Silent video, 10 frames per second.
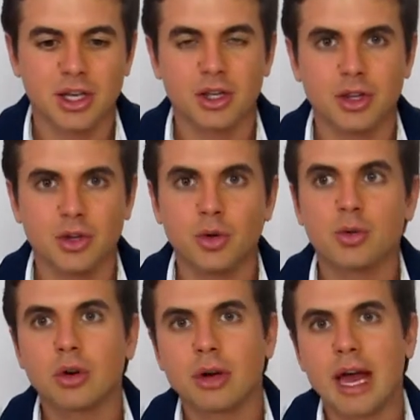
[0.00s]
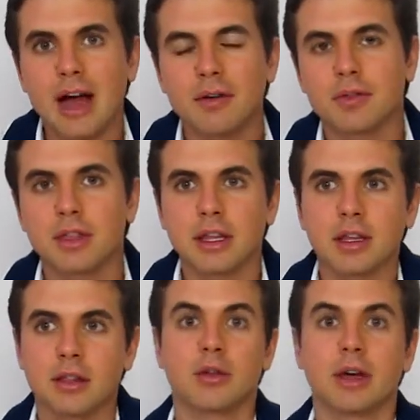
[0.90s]
you don't have
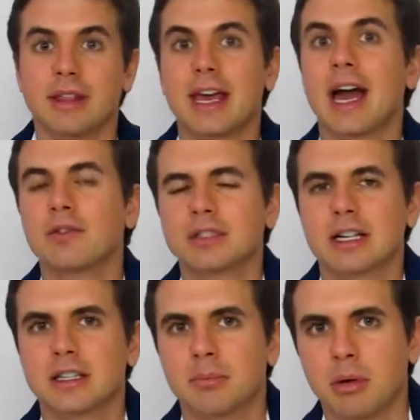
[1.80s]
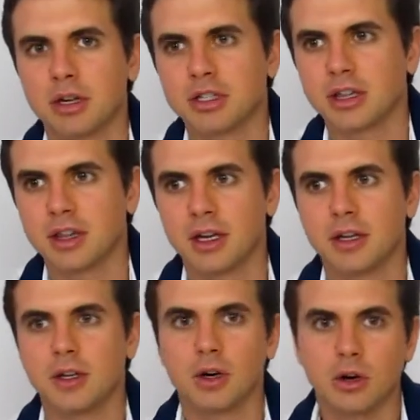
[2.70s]
the advertising budget that,
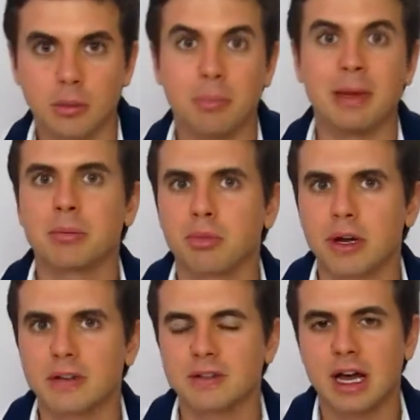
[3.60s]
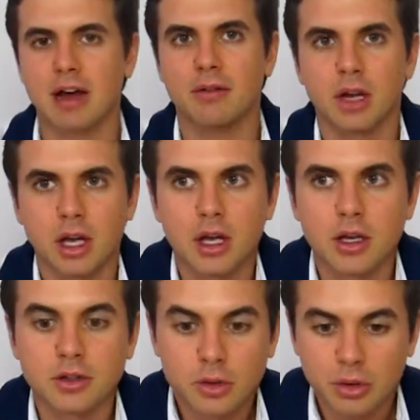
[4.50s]
the big brands have.
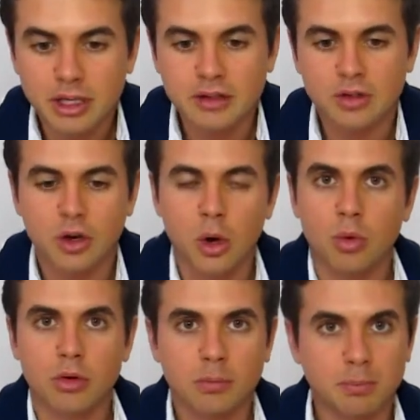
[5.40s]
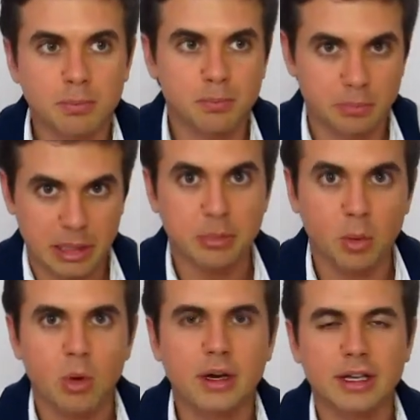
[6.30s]
So you need to go where
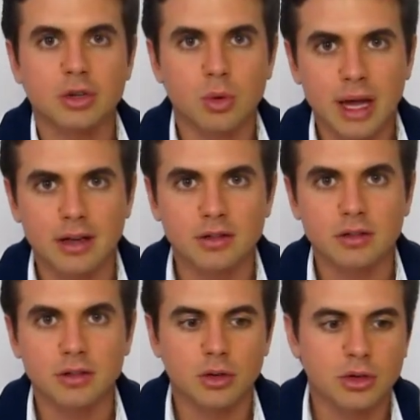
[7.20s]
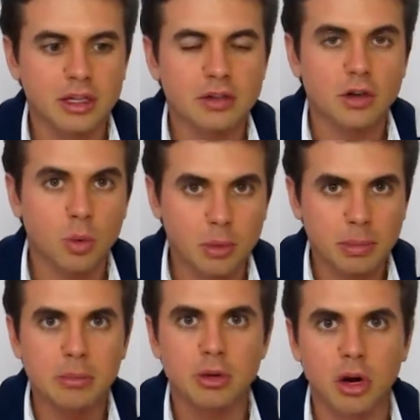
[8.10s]
people want to interact. You need to go where
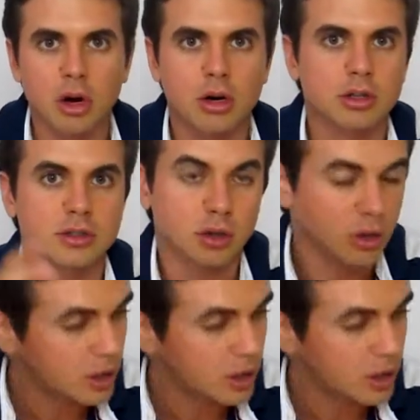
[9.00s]
people are. So